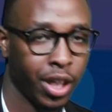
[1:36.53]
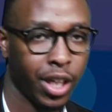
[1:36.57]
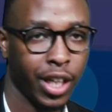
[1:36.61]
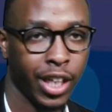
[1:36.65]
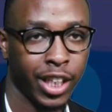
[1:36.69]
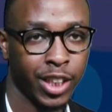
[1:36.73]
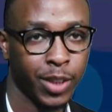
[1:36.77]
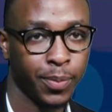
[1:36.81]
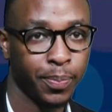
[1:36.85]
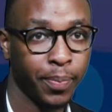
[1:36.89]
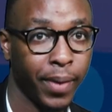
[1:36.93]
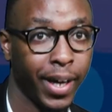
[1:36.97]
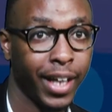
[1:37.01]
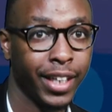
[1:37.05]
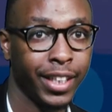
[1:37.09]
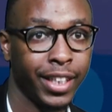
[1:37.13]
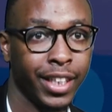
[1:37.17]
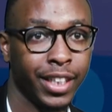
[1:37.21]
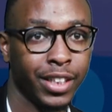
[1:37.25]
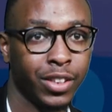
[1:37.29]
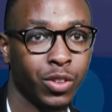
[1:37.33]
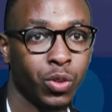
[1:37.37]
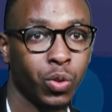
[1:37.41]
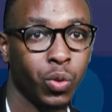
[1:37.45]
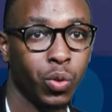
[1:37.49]
expand
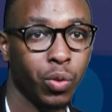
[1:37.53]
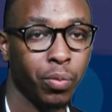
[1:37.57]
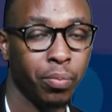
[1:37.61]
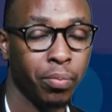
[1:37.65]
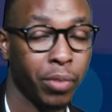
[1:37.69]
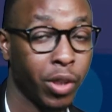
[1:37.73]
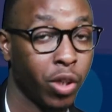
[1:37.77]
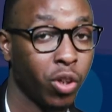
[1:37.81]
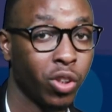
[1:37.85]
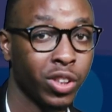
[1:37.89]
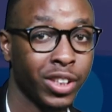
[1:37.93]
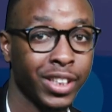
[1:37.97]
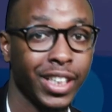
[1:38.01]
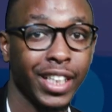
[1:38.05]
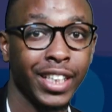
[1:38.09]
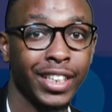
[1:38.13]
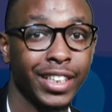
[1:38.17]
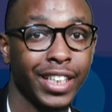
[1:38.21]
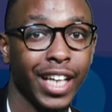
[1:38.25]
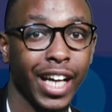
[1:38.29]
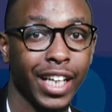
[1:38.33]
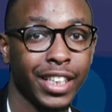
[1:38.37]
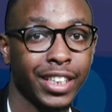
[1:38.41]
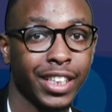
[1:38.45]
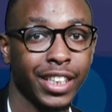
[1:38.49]
it because it
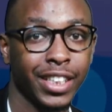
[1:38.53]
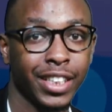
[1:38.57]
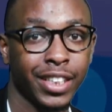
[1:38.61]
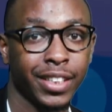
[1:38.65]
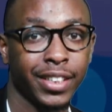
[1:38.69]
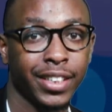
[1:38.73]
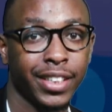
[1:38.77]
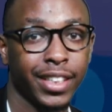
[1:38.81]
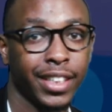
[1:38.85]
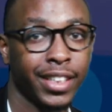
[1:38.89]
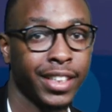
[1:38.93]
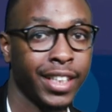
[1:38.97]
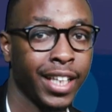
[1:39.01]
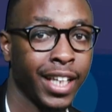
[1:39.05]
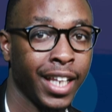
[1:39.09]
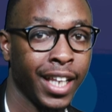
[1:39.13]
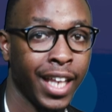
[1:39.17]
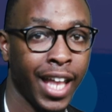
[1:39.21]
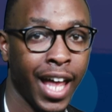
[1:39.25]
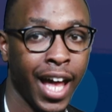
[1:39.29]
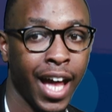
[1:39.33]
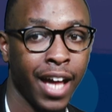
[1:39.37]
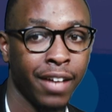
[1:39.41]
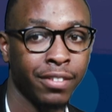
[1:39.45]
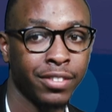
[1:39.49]
touches the
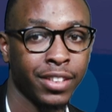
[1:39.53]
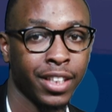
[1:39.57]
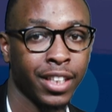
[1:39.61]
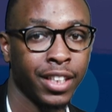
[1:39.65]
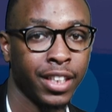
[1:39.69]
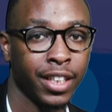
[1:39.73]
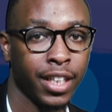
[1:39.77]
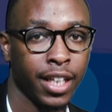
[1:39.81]
lives and